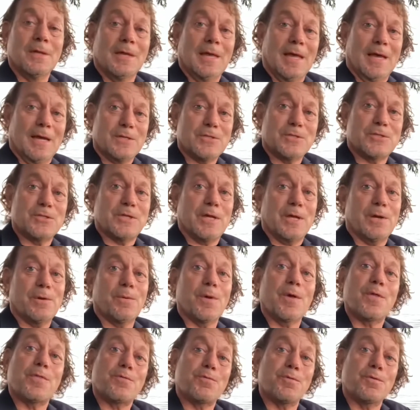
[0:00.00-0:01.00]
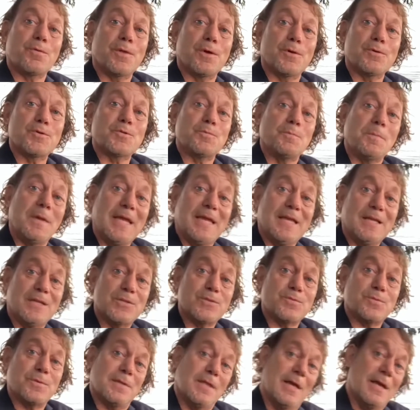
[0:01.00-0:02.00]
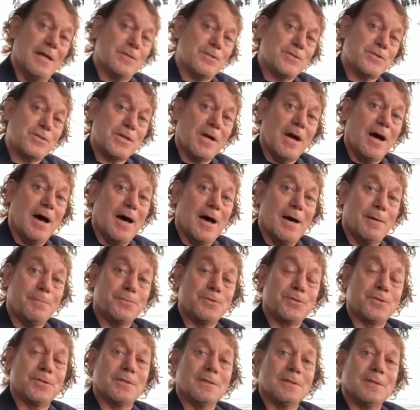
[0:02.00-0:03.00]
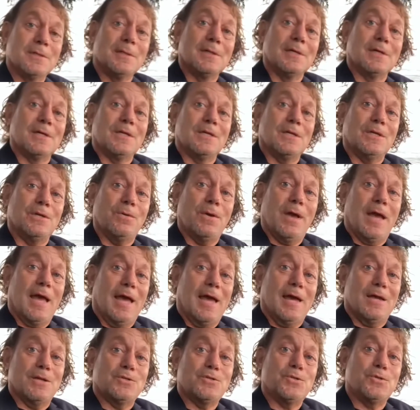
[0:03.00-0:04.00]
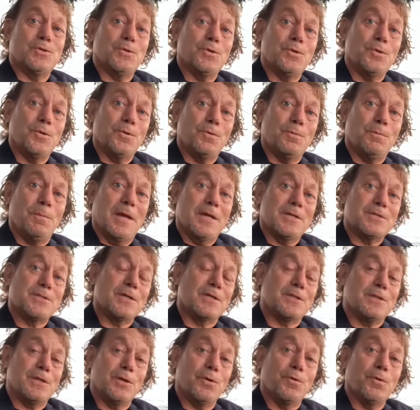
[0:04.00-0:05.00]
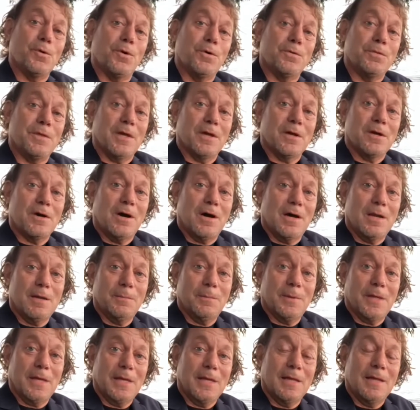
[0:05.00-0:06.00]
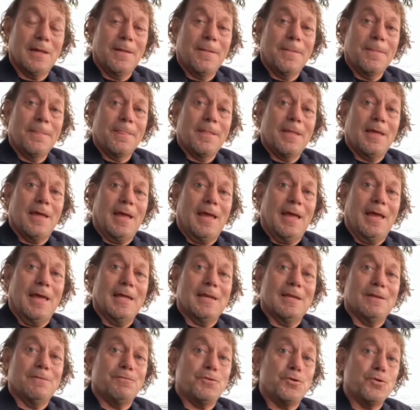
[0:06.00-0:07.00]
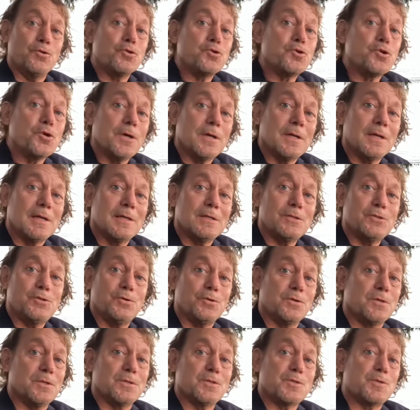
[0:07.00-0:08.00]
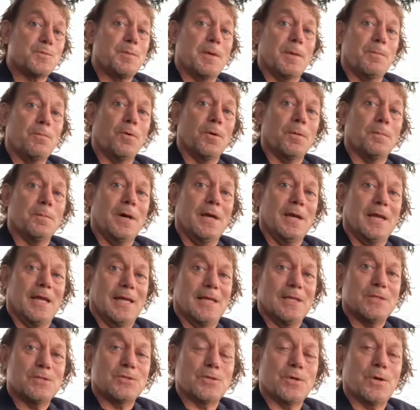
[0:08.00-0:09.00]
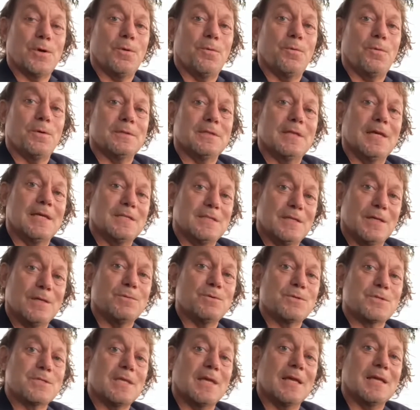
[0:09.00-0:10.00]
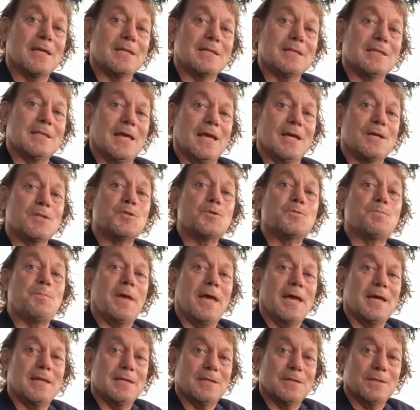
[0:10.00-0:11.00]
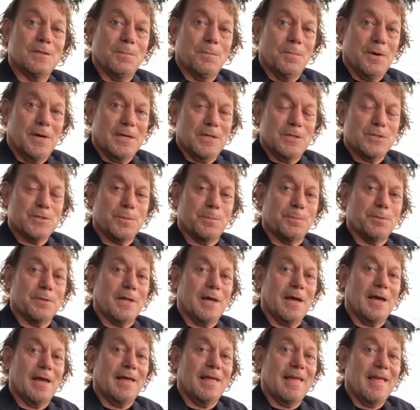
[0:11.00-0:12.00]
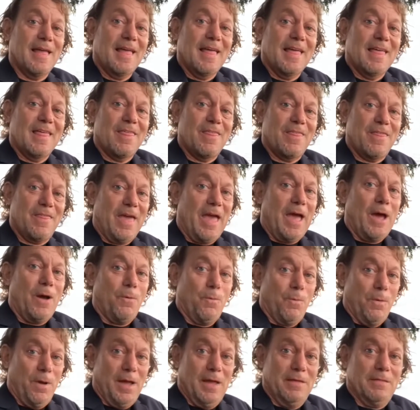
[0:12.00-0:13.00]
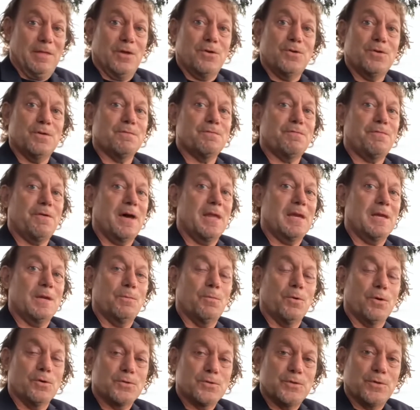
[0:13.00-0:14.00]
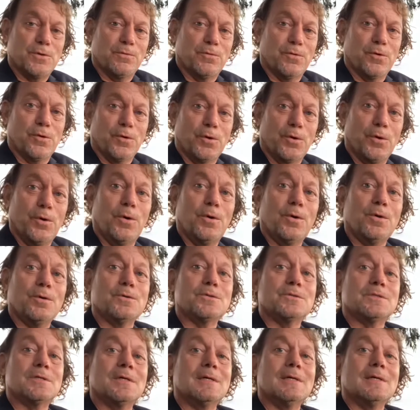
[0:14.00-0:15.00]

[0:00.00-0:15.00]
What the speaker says: etc. through those means. When that stopped, you had to basically grow the economy, and if you couldn't spend more money. So what they did was they expanded the money supply that way. They couldn't find any more silver or gold,